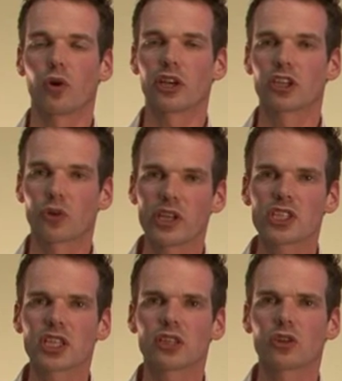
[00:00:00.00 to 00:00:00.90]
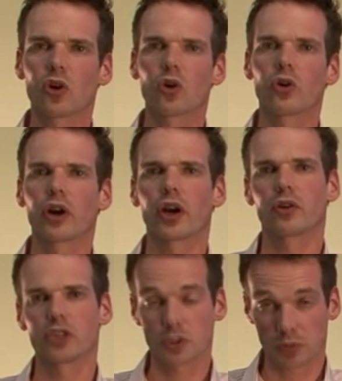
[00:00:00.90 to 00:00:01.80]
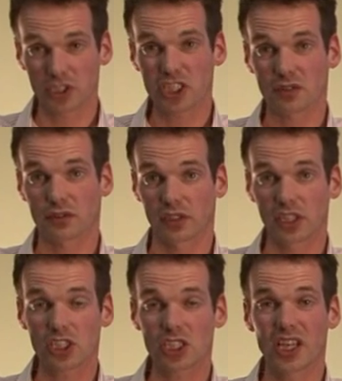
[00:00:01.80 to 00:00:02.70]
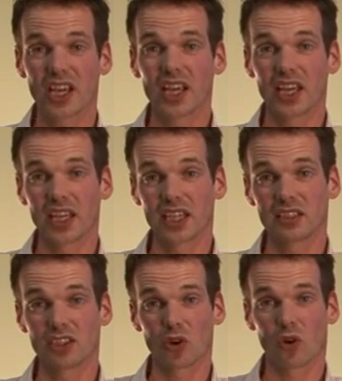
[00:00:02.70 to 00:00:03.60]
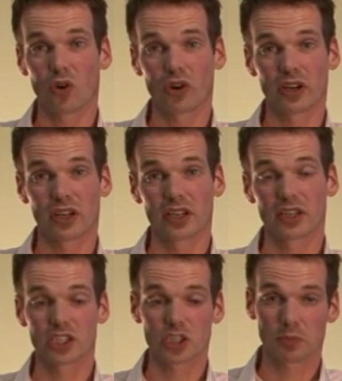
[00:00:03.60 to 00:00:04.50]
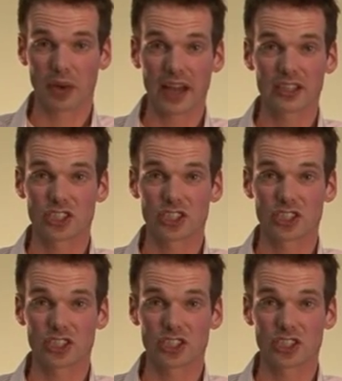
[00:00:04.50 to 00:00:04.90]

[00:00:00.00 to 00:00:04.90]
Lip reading: increasing your responsiveness in your supply